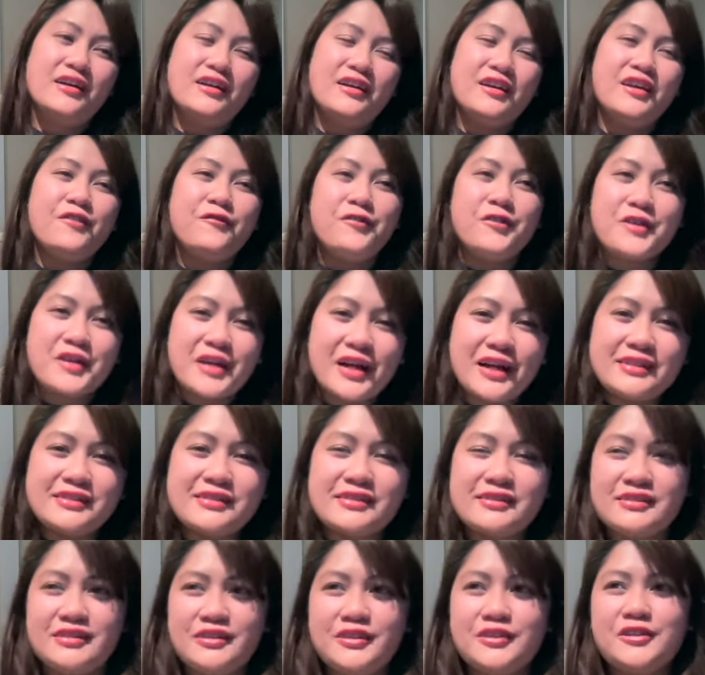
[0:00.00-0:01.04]
If you
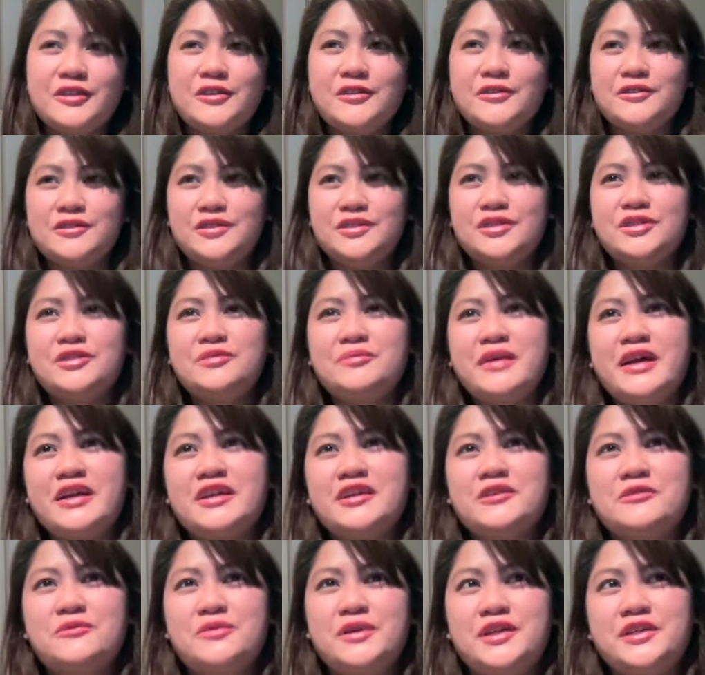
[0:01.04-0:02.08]
guys, no
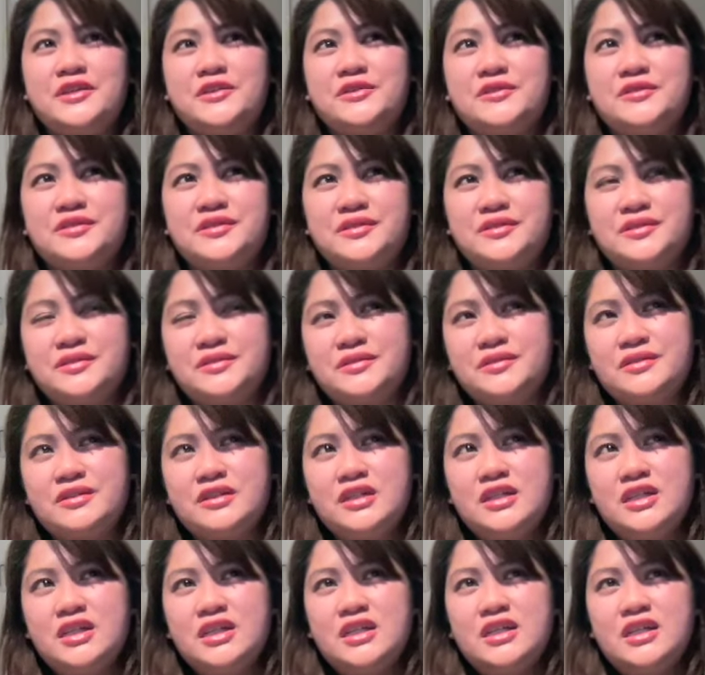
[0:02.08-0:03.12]
matter what you do,
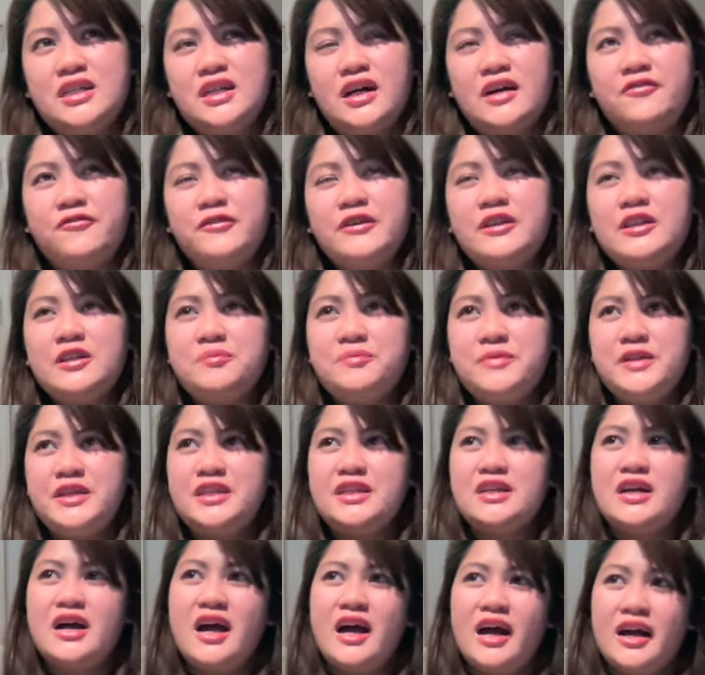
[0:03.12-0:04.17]
a
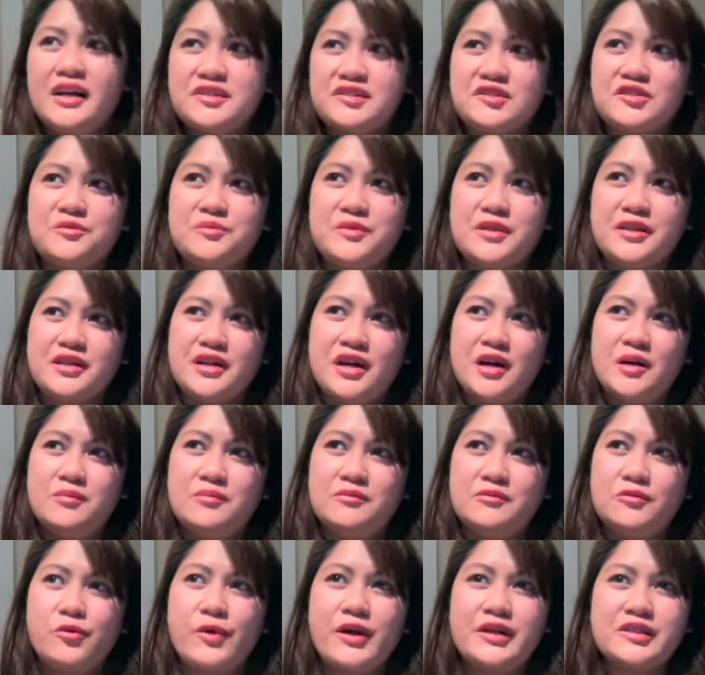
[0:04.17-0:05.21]
Filipina has to
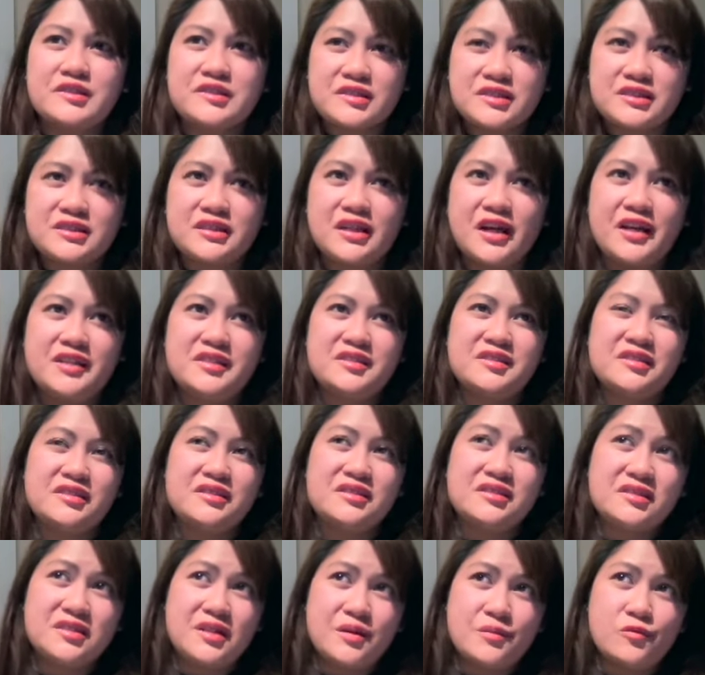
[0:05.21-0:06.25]
become westernized in
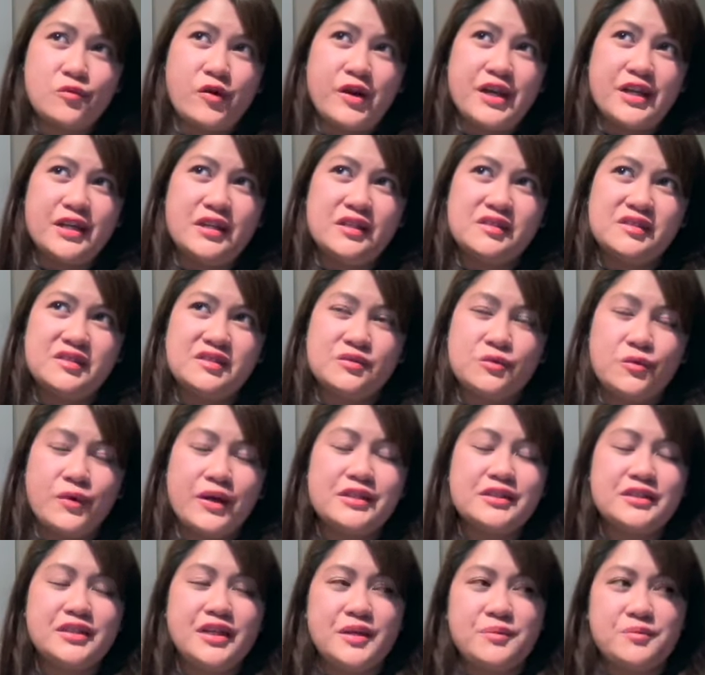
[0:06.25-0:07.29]
some ways
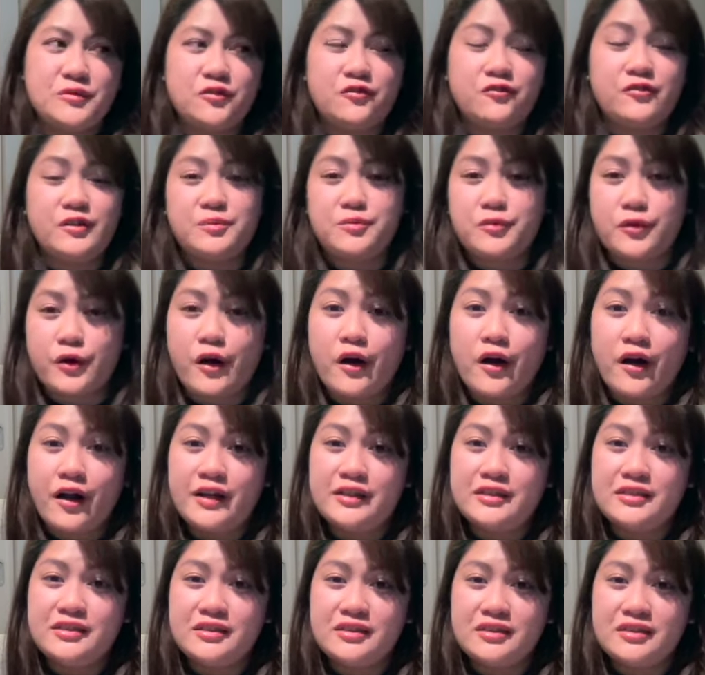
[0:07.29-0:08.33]
when they move abroad.